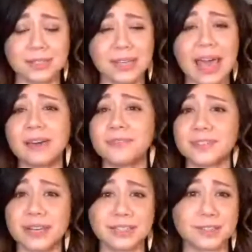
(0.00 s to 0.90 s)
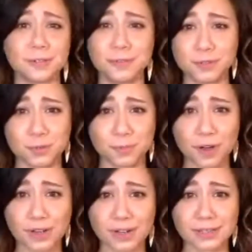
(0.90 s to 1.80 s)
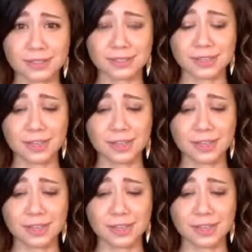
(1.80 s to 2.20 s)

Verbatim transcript: to advertise their future products.